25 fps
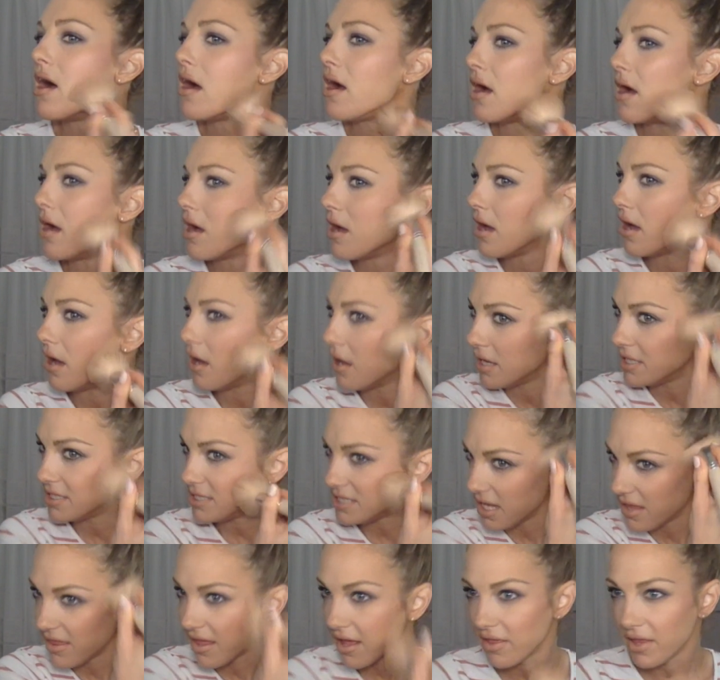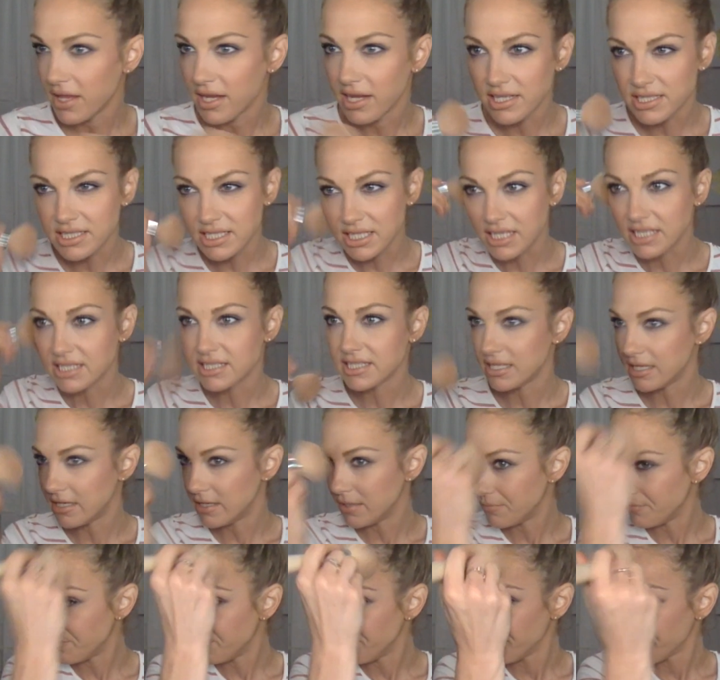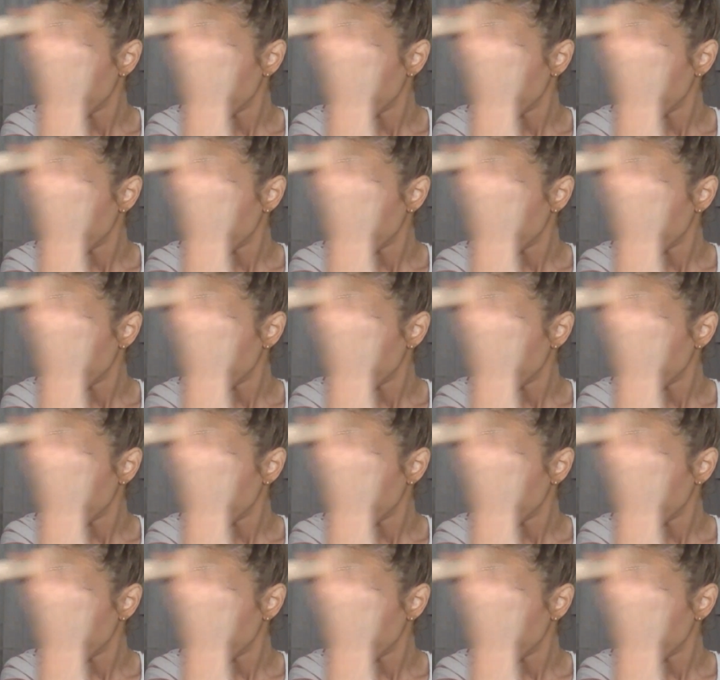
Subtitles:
I say that like it's easy.